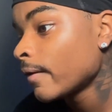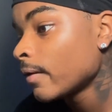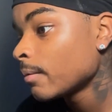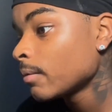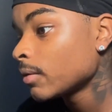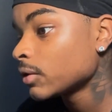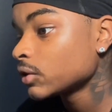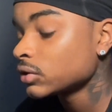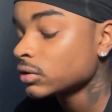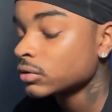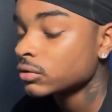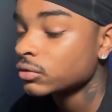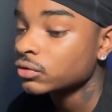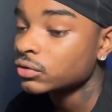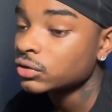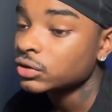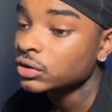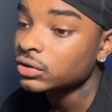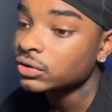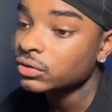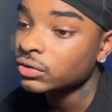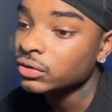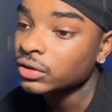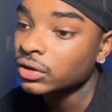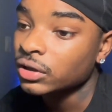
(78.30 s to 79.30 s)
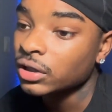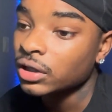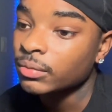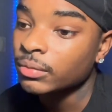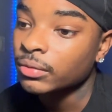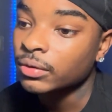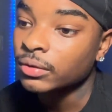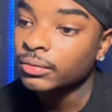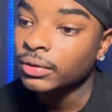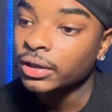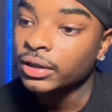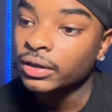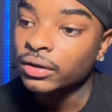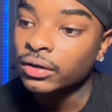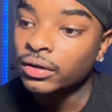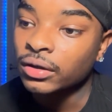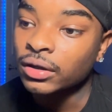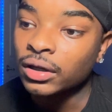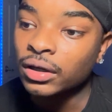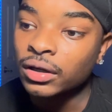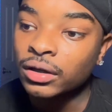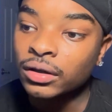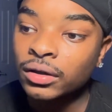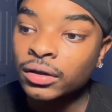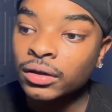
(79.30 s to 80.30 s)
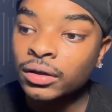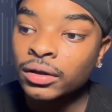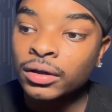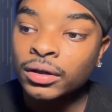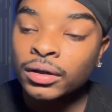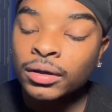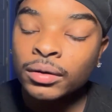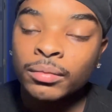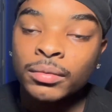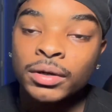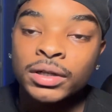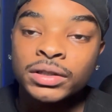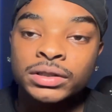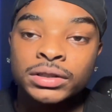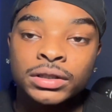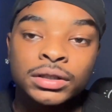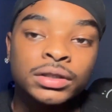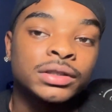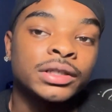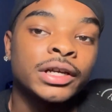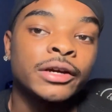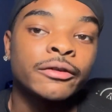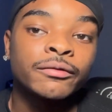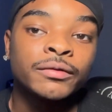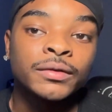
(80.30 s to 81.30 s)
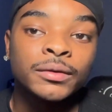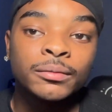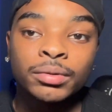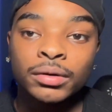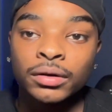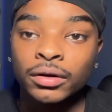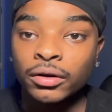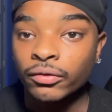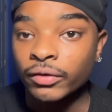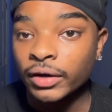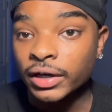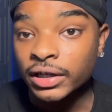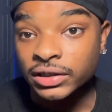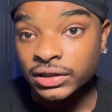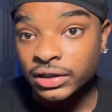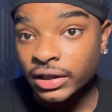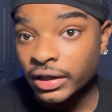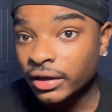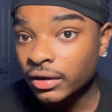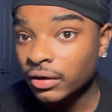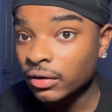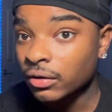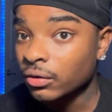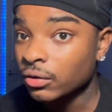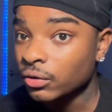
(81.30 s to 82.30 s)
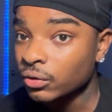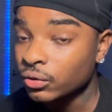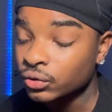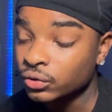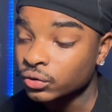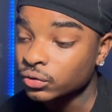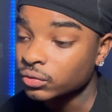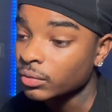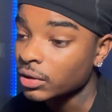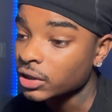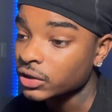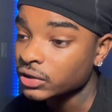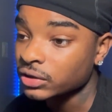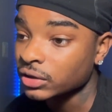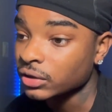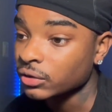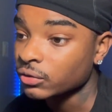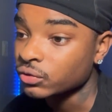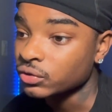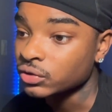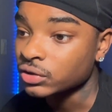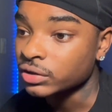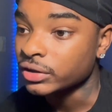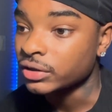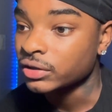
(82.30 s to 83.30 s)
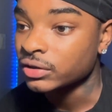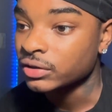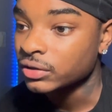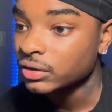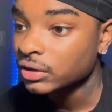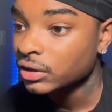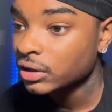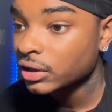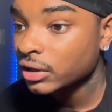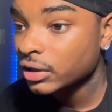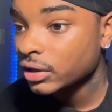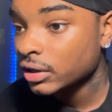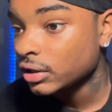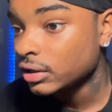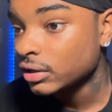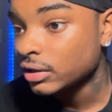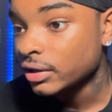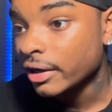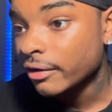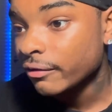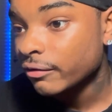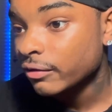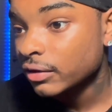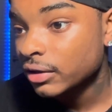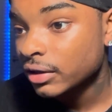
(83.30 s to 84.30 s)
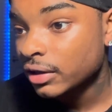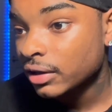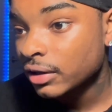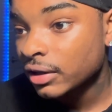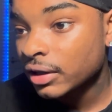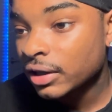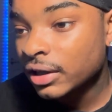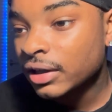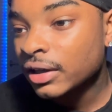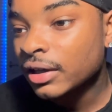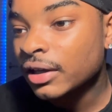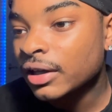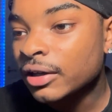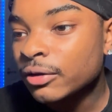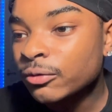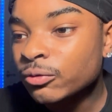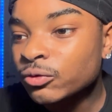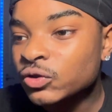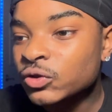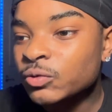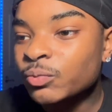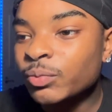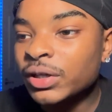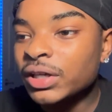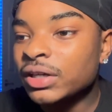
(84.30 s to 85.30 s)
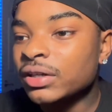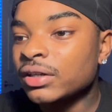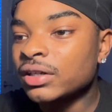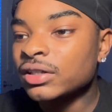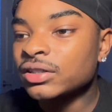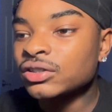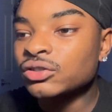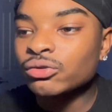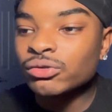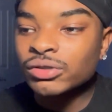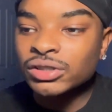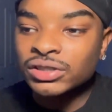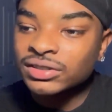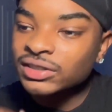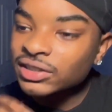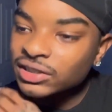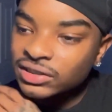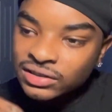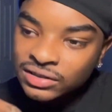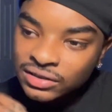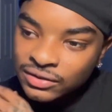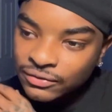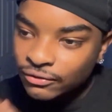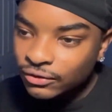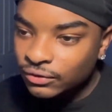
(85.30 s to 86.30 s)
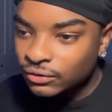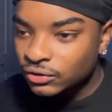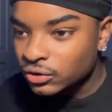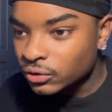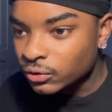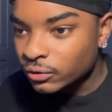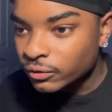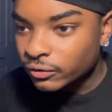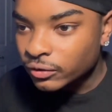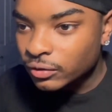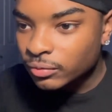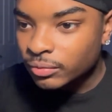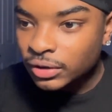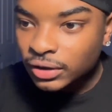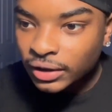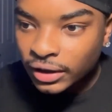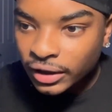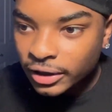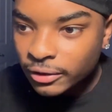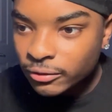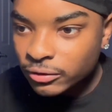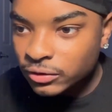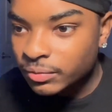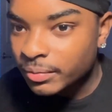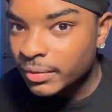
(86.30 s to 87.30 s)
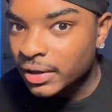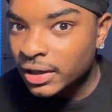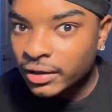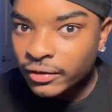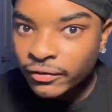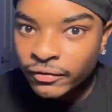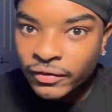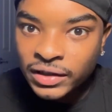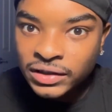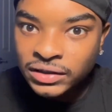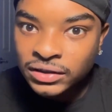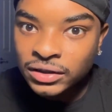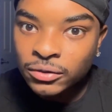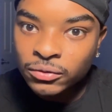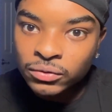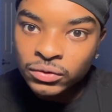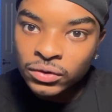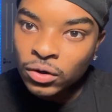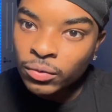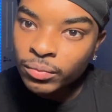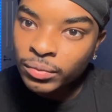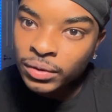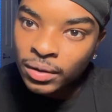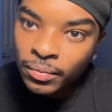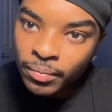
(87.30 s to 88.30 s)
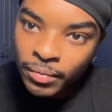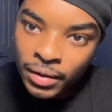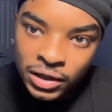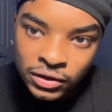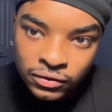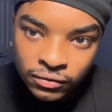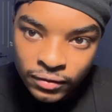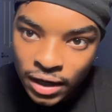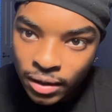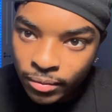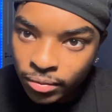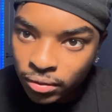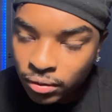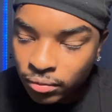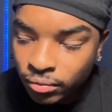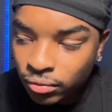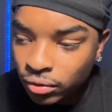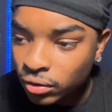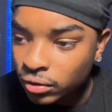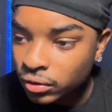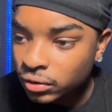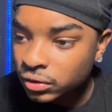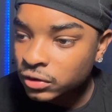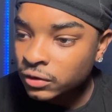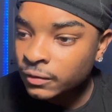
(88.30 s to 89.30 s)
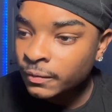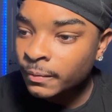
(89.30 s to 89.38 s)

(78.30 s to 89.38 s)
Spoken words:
My son Use G's on the come up. I ain't gonna lie. My son definitely progressed. I ain't gonna hold you. My son Use G's. He was speaking into existence too for me. Like, he was manifesting. He was gonna be the best rapper in the Bronx.